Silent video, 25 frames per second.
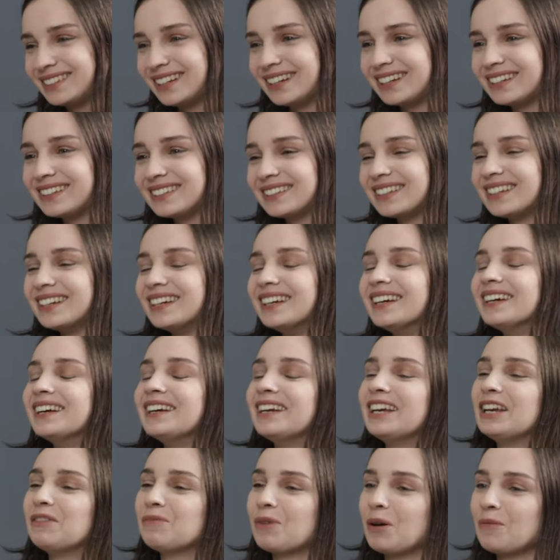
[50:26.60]
sticks
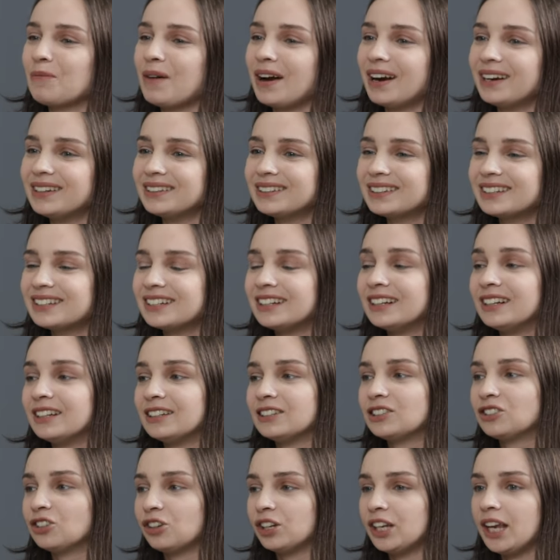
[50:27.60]
in my mind.
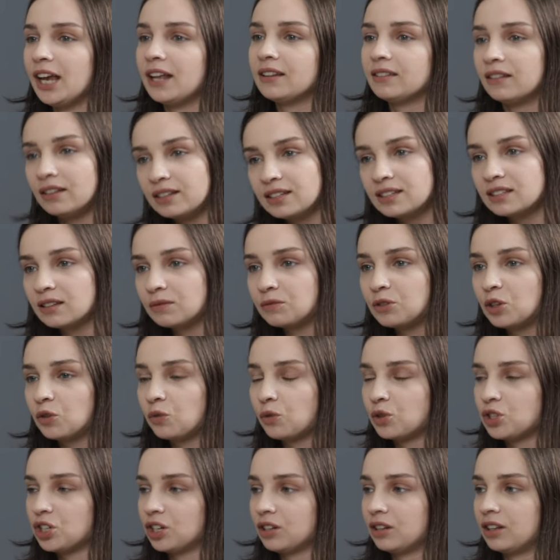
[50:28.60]
So yeah, this is
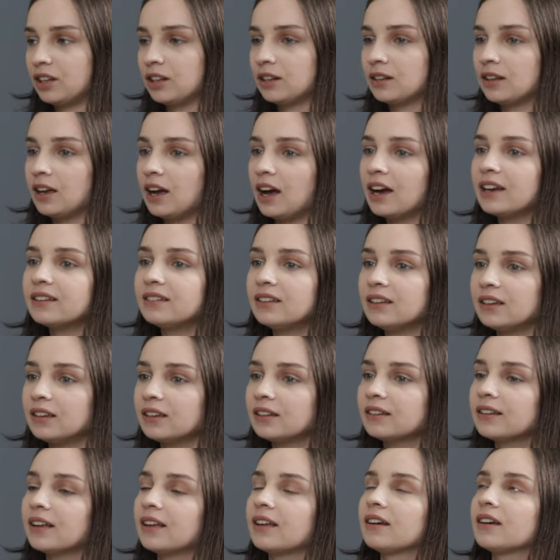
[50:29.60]
something which I did. I
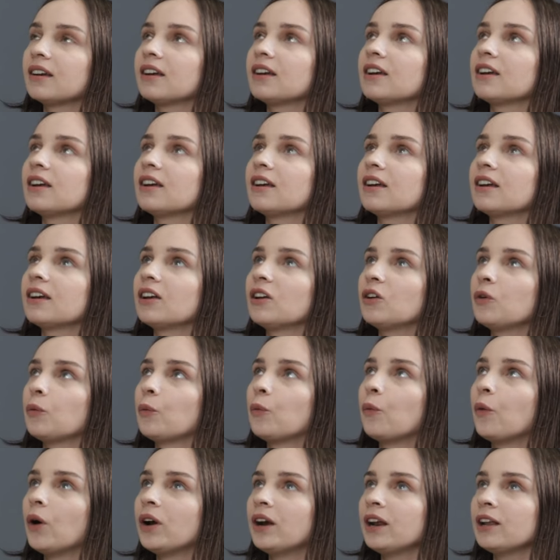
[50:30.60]
think that
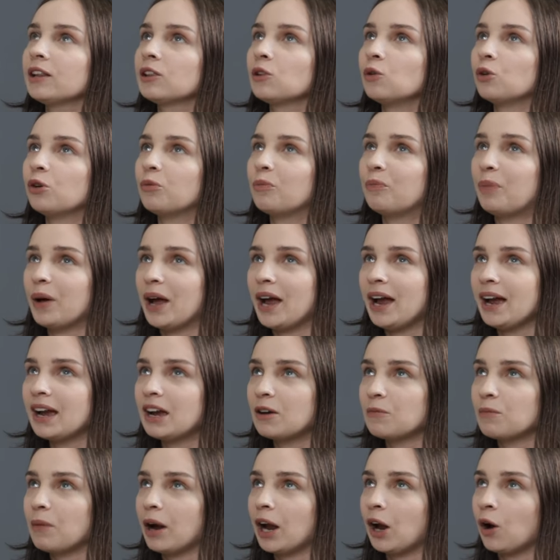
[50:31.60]
when I look
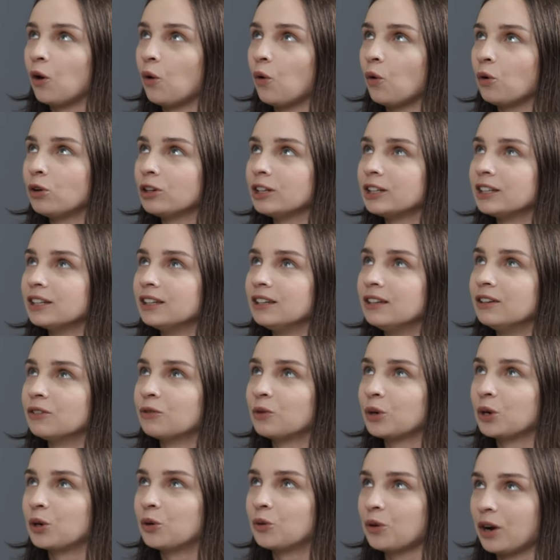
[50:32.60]
back, my only
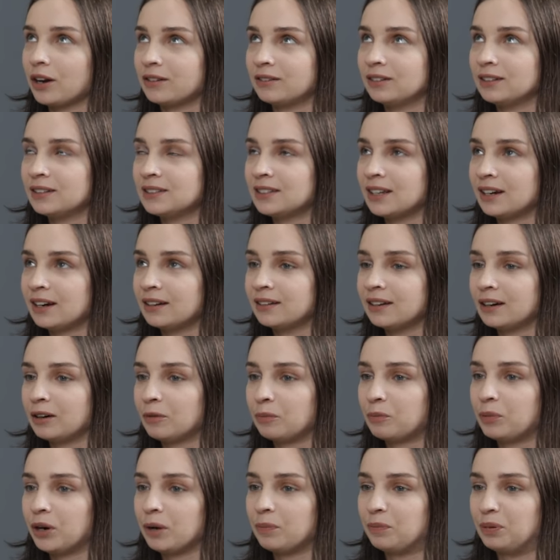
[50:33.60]
regret is that I
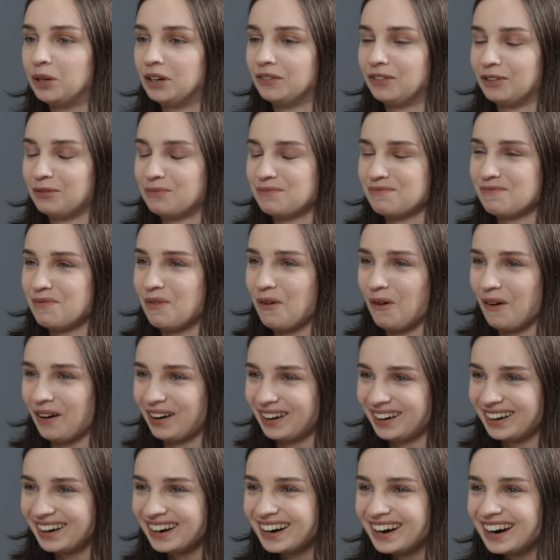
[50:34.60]
didn't prep even
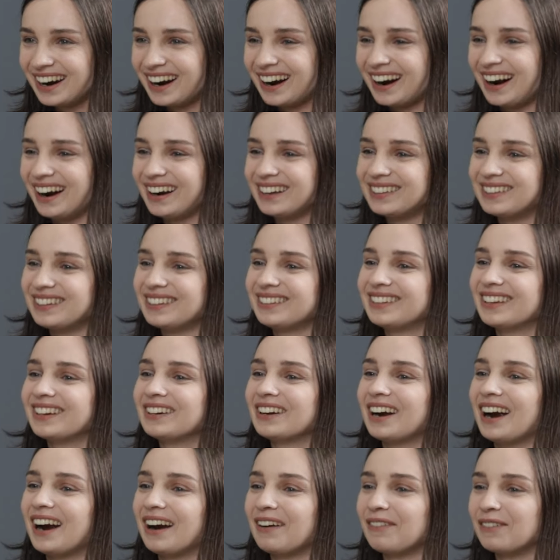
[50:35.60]
more. I think
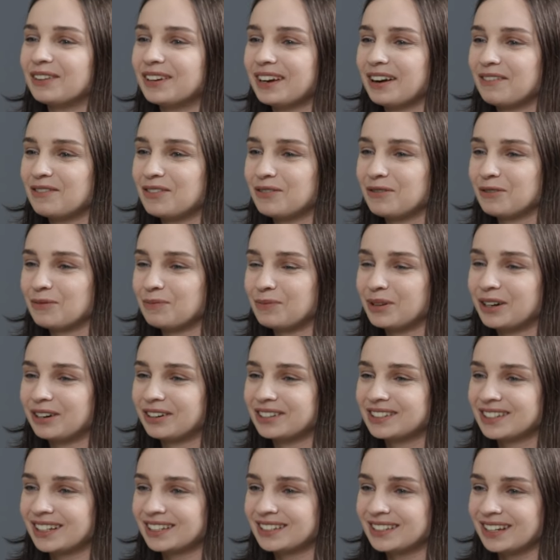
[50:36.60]
that I would have even
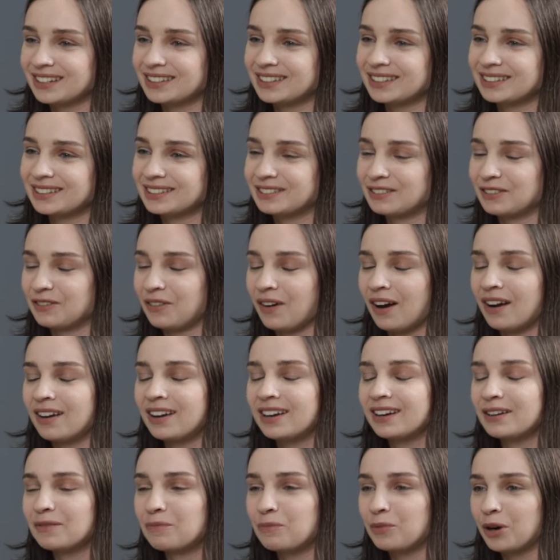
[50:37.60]
bigger successes if
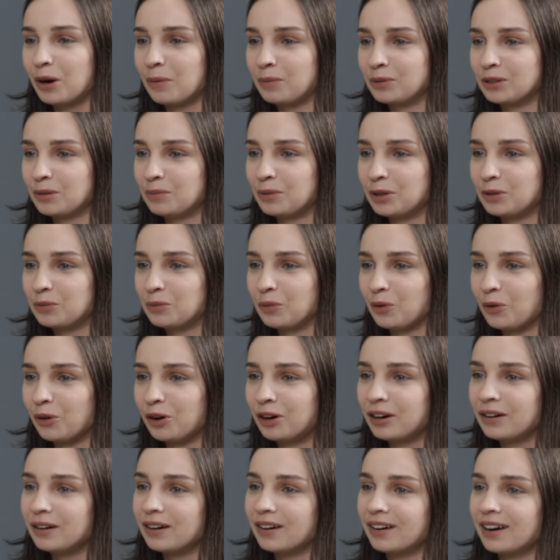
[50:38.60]
I prepped a bit
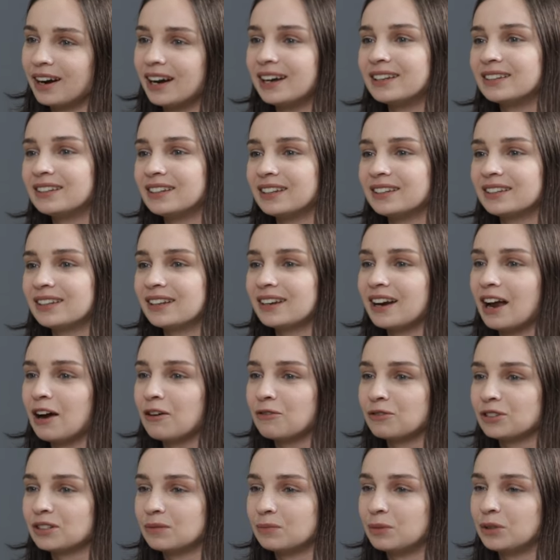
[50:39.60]
more. Uh, I think that
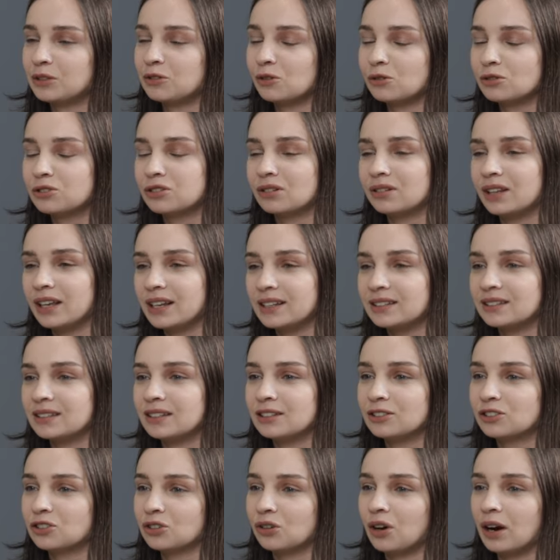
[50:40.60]
I was a bit also
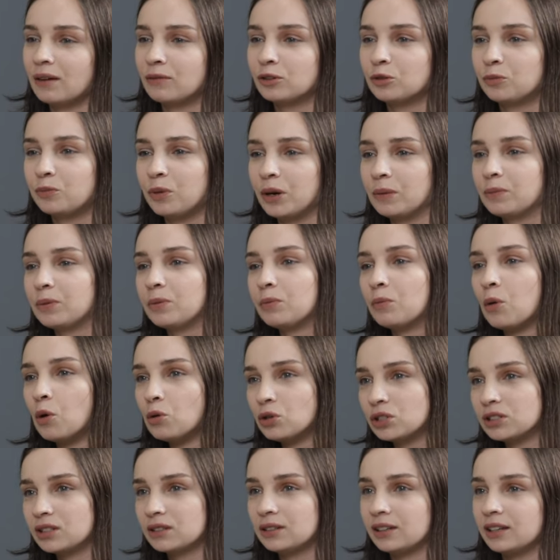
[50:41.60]
lazy, so I would prep
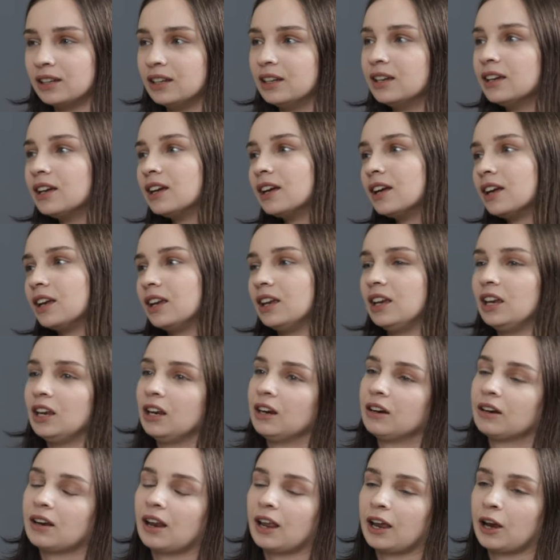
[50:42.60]
mostly
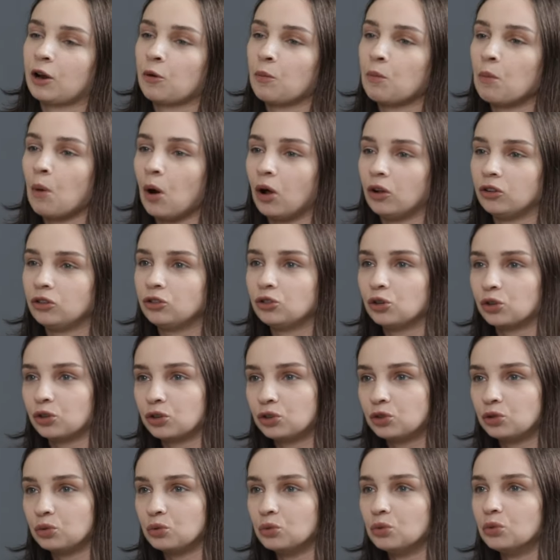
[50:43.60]
in like month
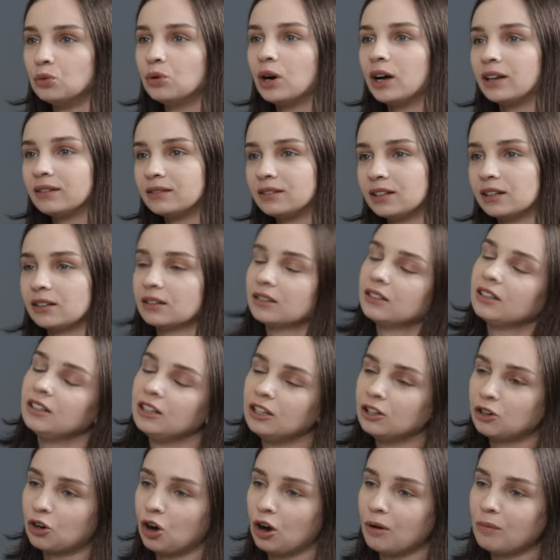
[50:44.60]
or two until
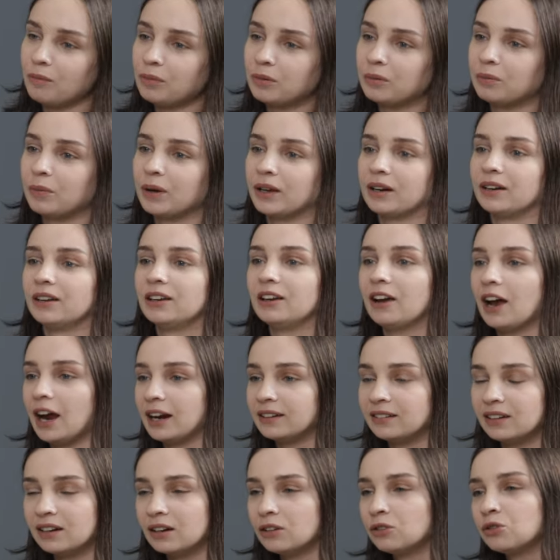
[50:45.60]
the comp, but
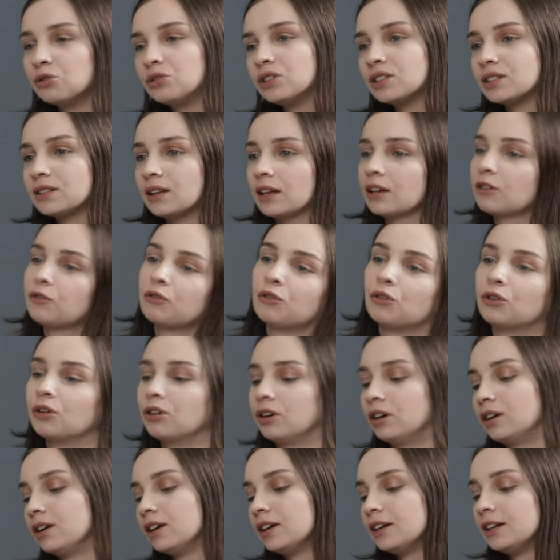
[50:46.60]
I didn't do this like
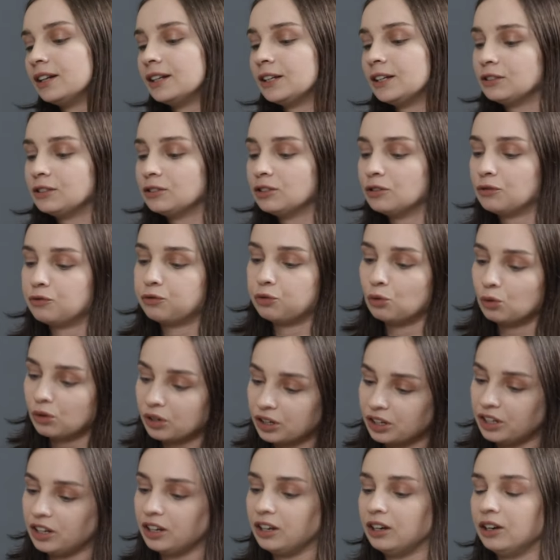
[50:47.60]
for the
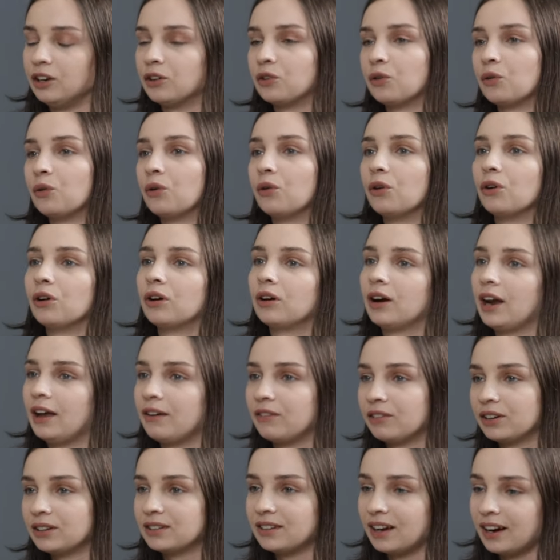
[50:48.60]
full year or
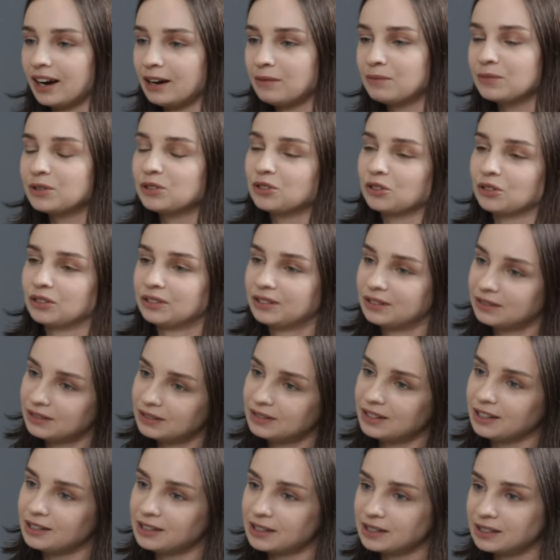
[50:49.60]
every time. So
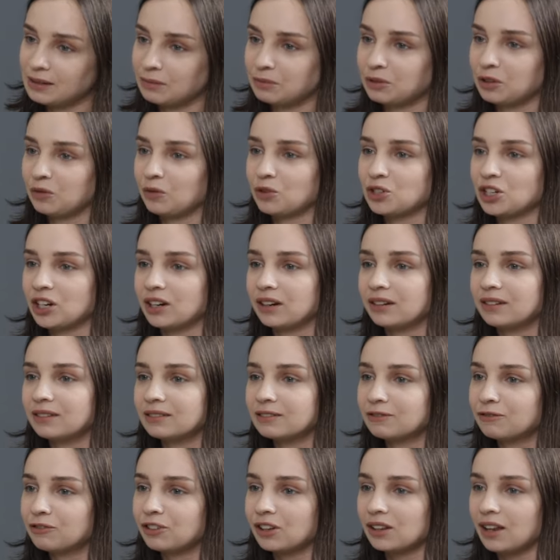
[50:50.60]
this is something which I
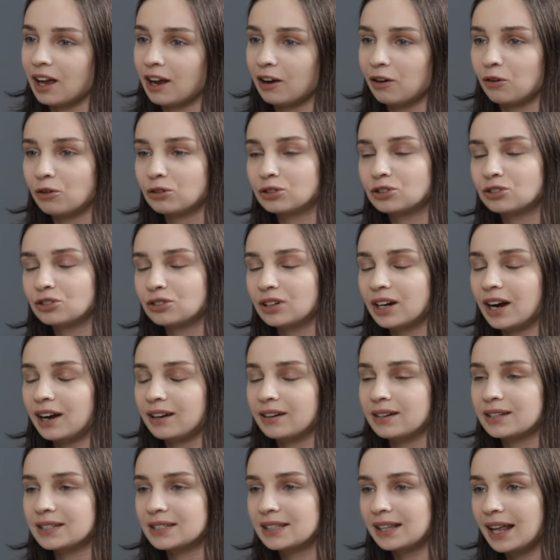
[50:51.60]
feel I also
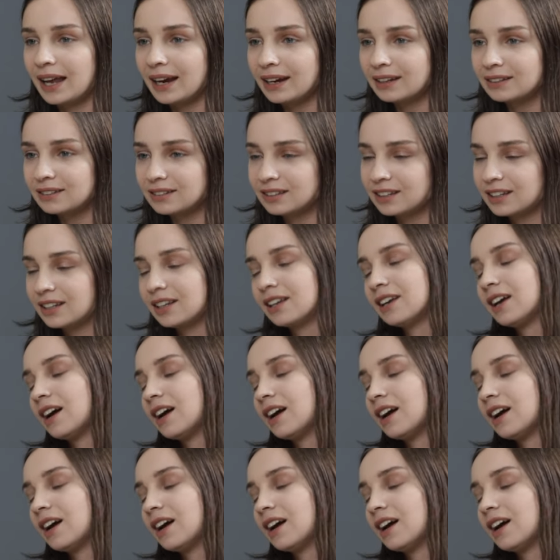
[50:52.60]
kind of slacked.